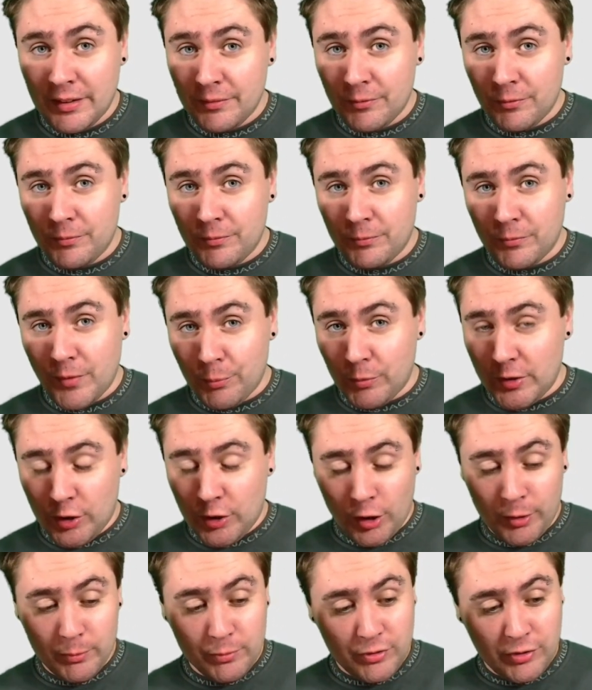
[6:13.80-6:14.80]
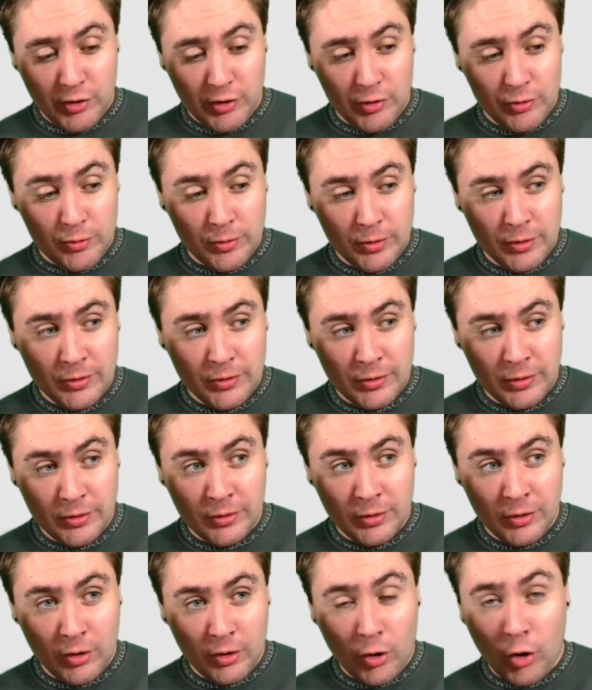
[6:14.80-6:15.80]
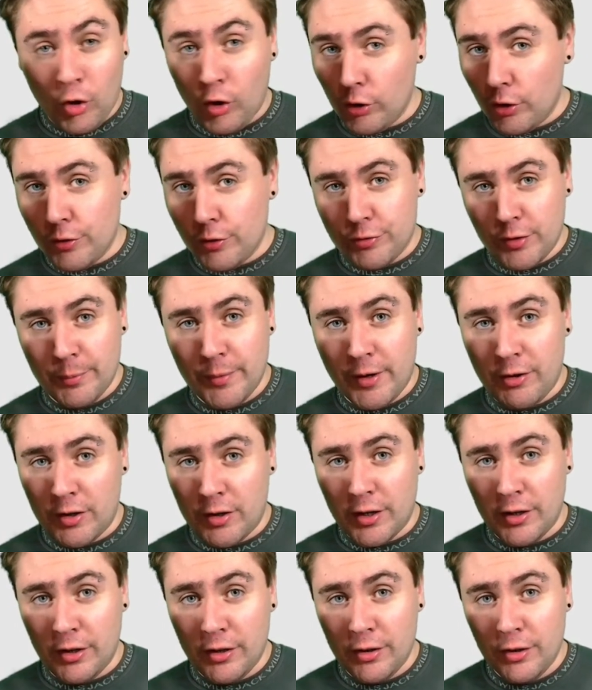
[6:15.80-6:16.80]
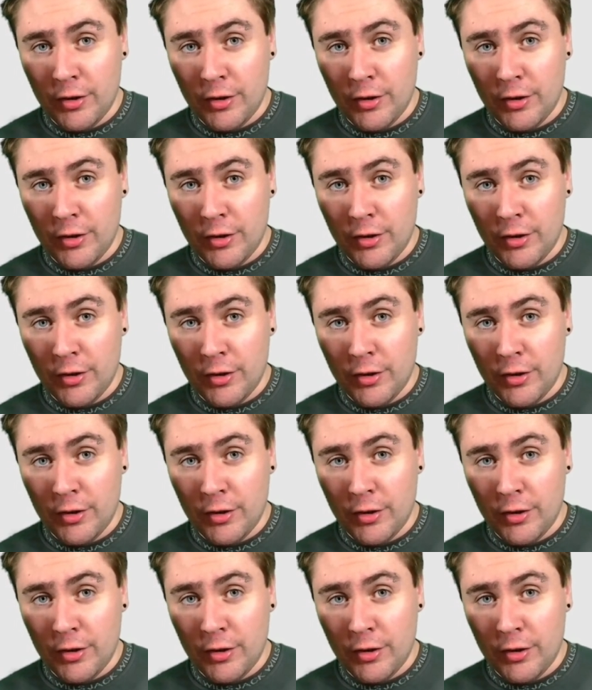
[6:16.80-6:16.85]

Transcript: when we come to all over America.